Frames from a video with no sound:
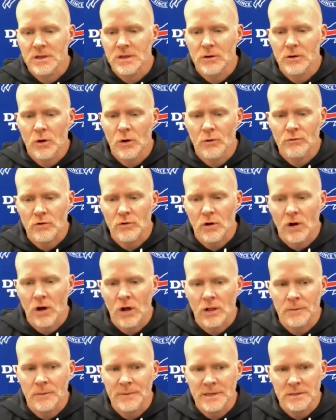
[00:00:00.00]

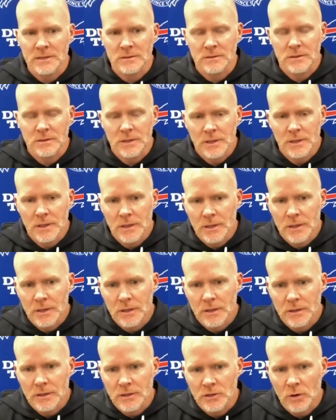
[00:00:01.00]
overall, I mean,
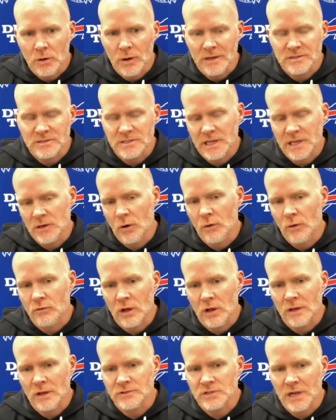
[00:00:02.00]
you know, I say
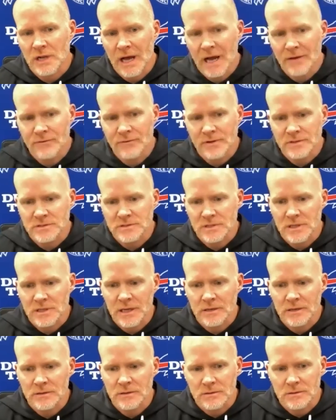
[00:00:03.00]
overall as an offense.
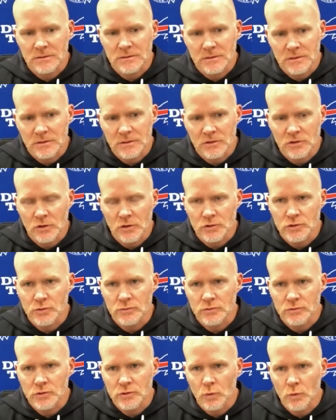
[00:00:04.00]
Again, you know, you
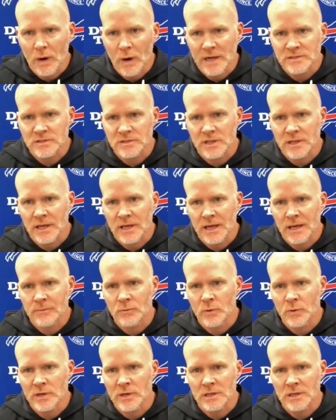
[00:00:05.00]
you watch the
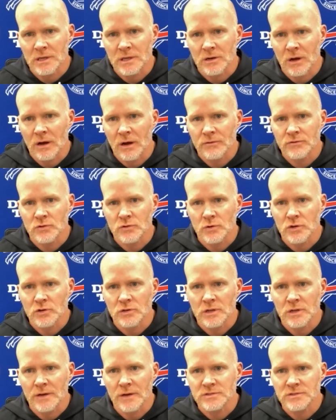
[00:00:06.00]
game. We didn't get off to a
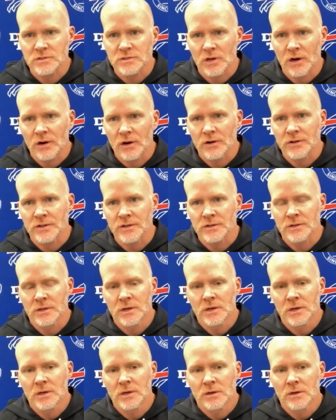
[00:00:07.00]
good enough start, and
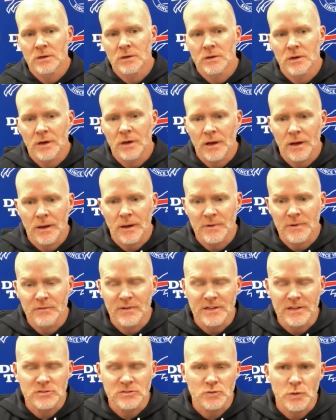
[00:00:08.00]
um,
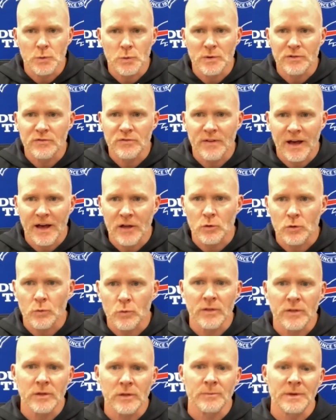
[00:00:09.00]
eventually we found a
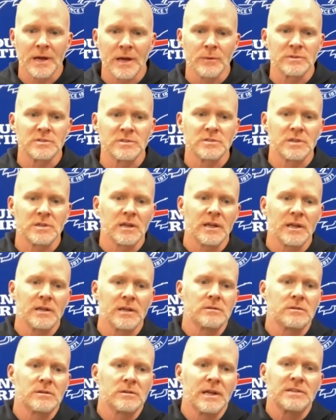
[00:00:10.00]
rhythm. And I would say that
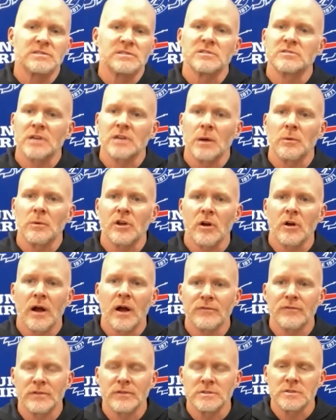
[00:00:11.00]
that's the same with our
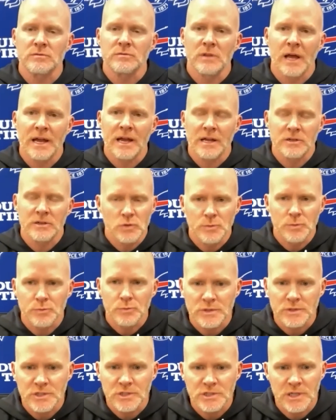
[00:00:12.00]
offensive line. I do
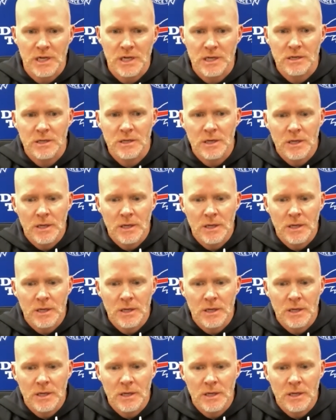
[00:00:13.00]
appreciate